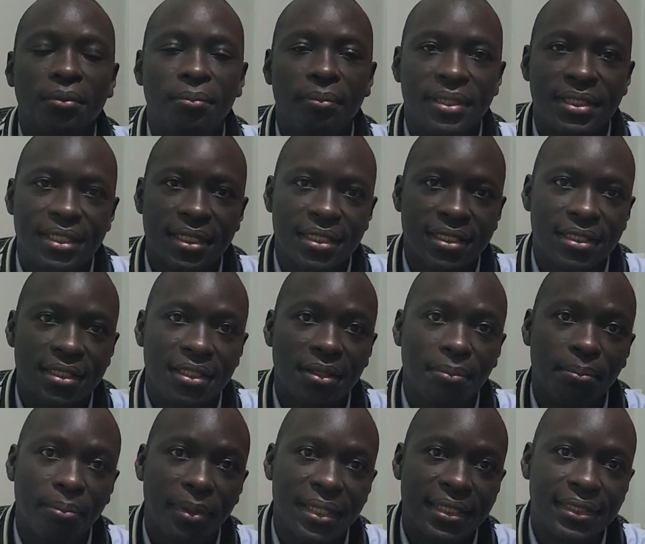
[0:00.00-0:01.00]
business the
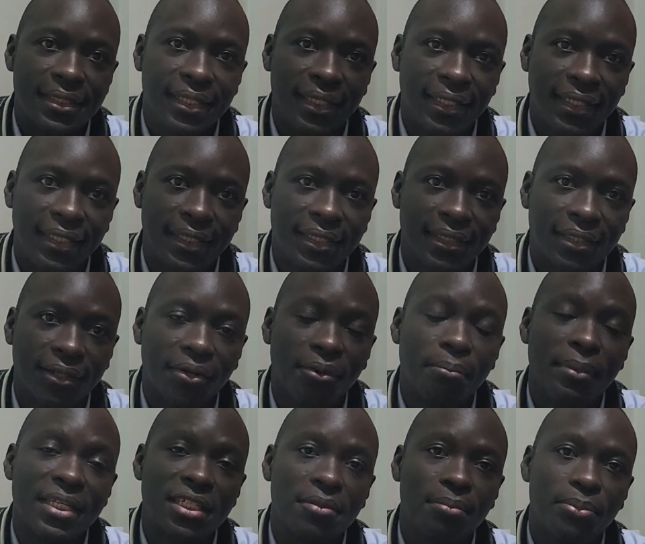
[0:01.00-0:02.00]
best lead or
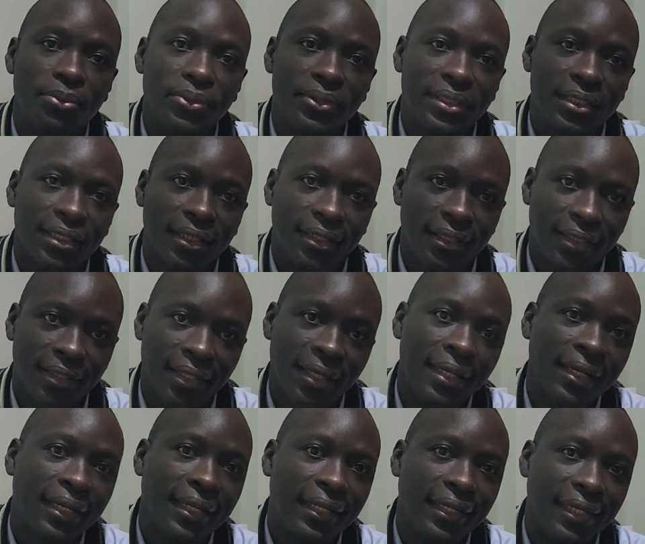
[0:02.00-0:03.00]
best boost
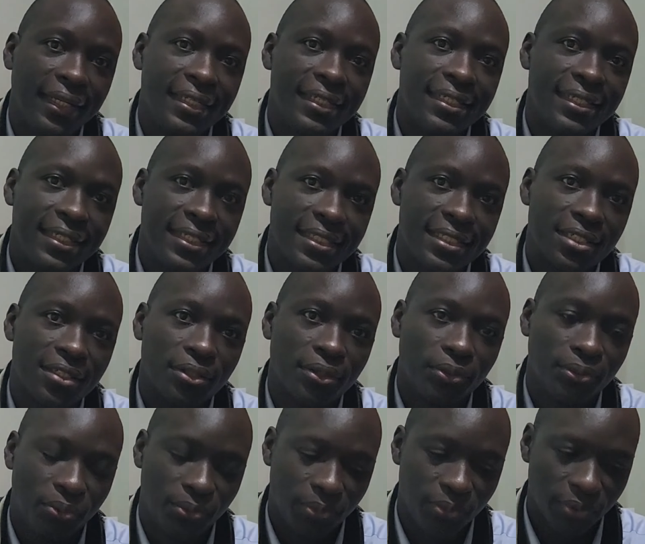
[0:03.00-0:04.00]
it needs
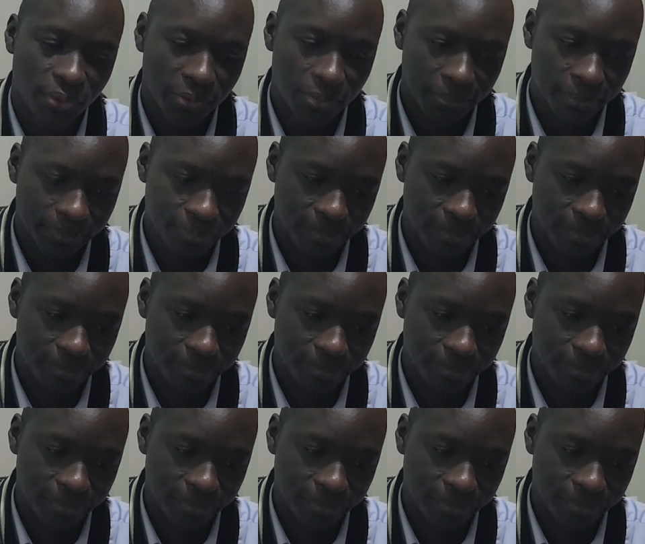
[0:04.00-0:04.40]
to grow.